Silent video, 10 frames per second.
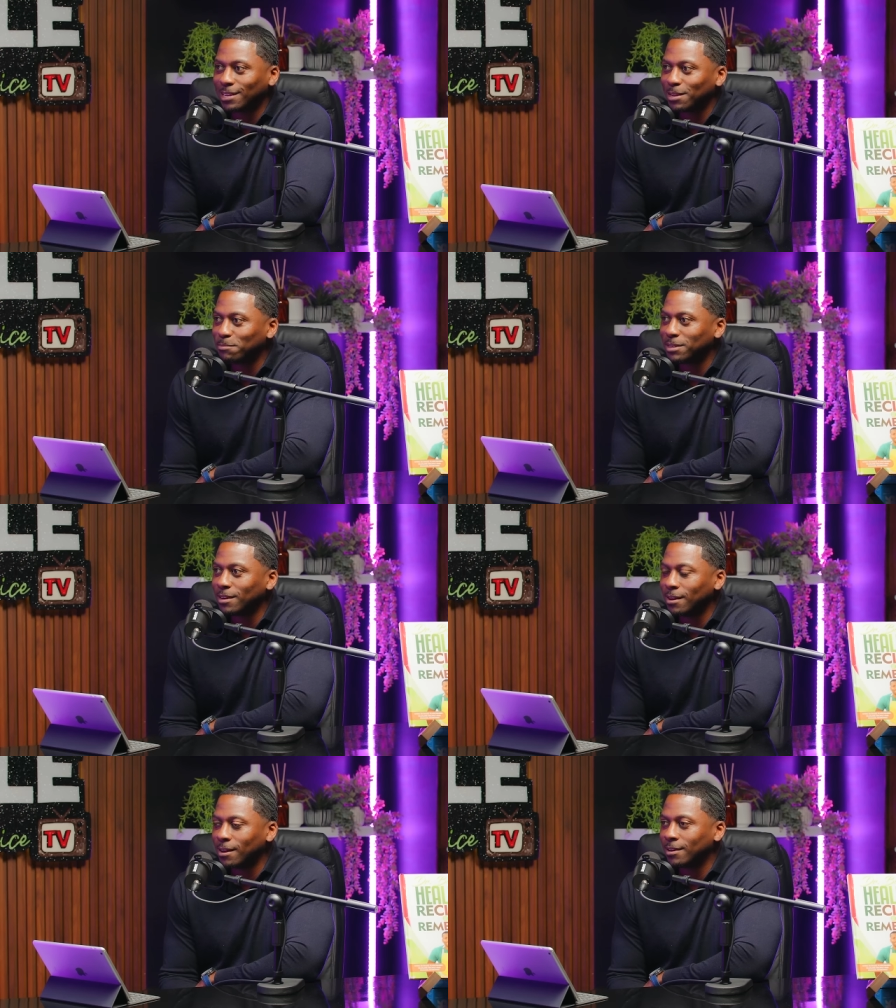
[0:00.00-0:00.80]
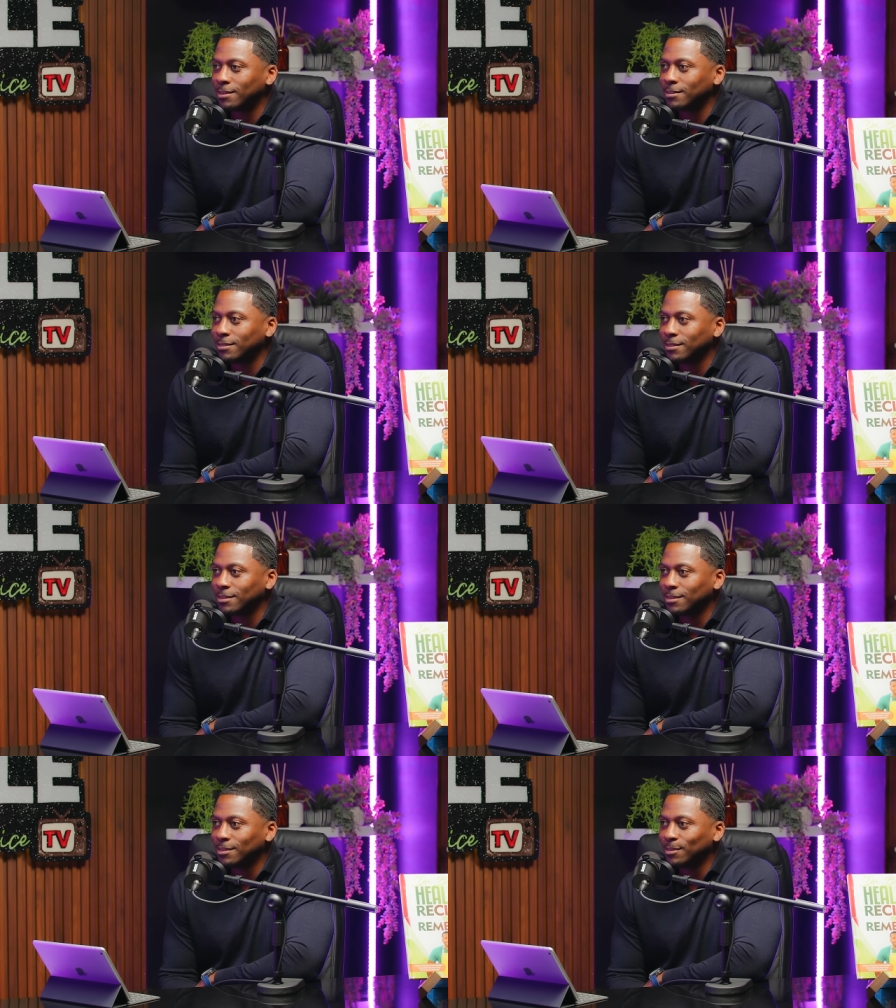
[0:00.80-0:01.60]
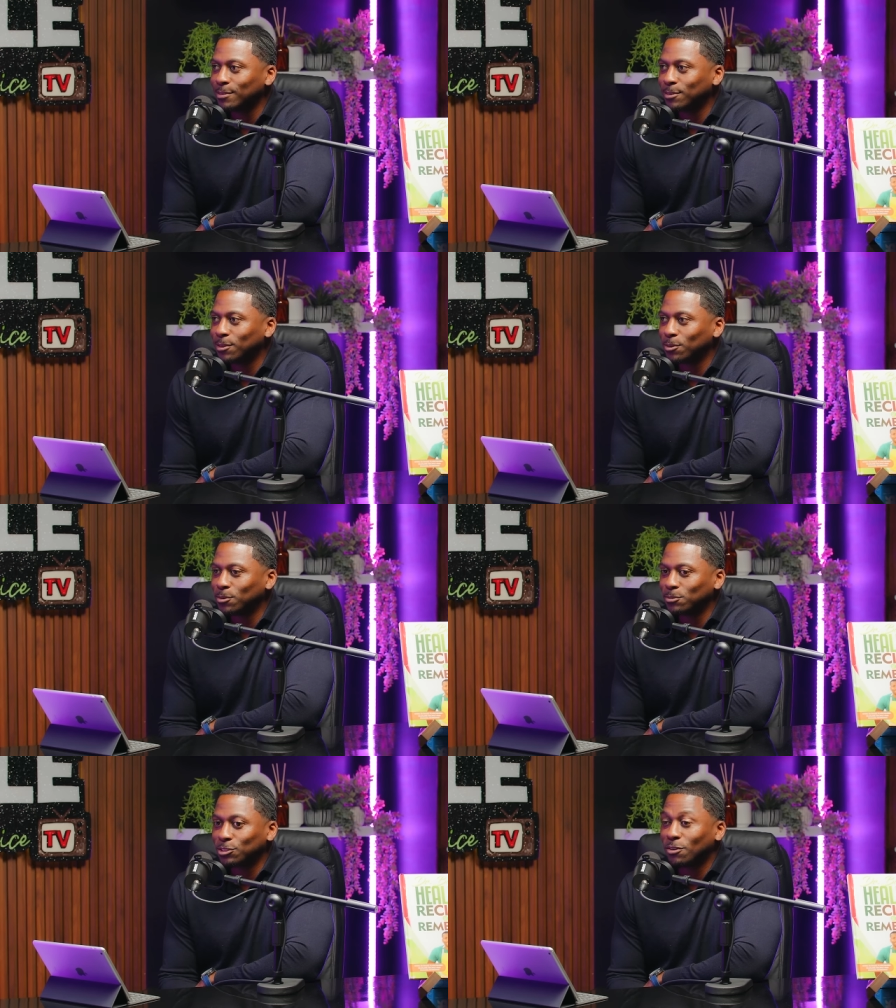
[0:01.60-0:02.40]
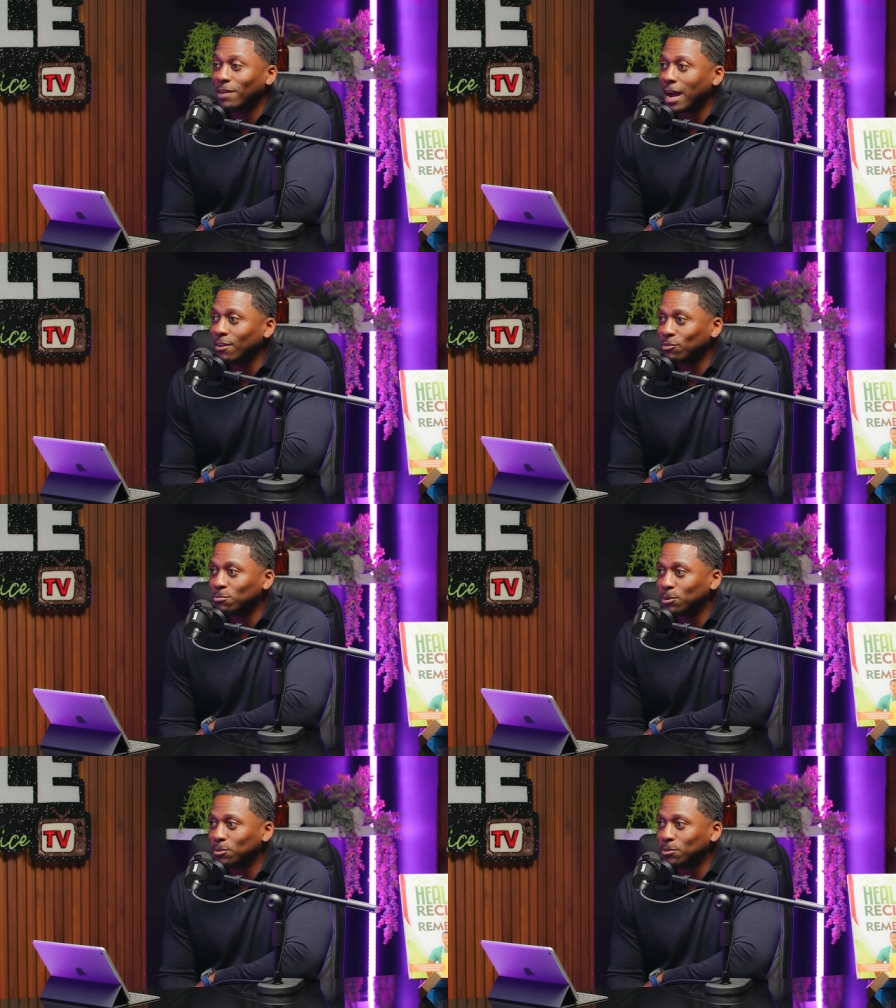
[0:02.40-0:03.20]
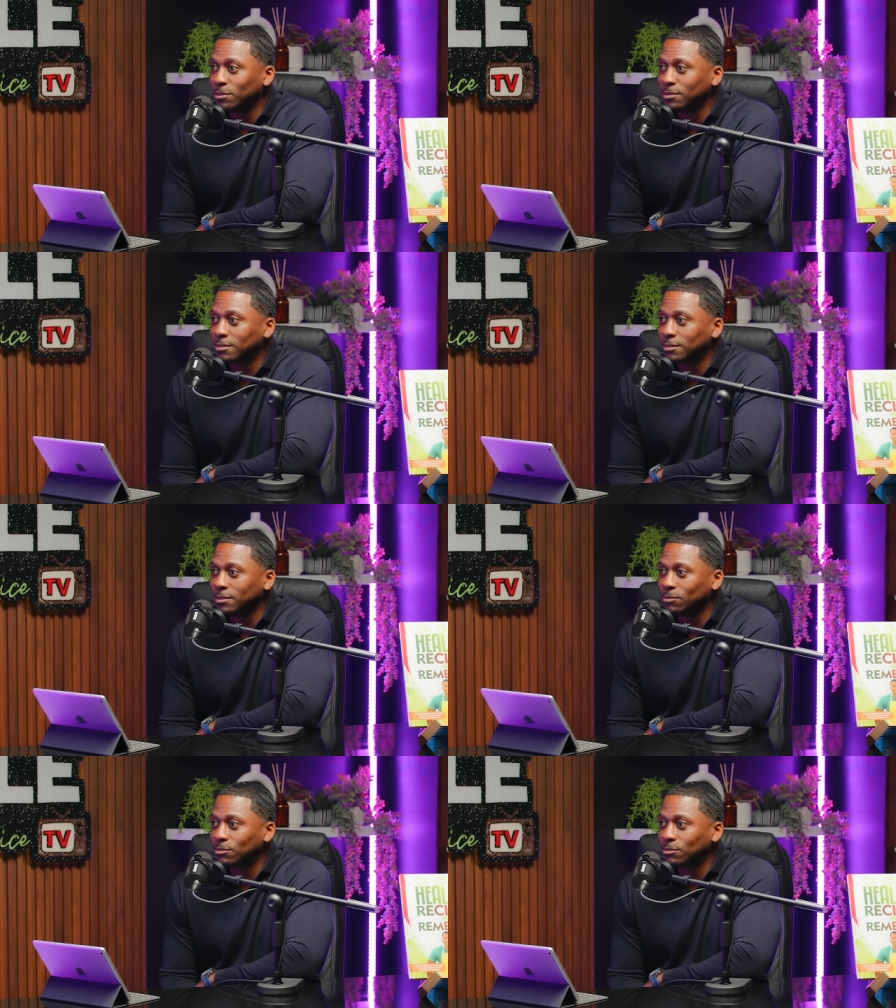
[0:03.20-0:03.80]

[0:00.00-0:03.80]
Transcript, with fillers: get beyond, you know, survival mode. Right,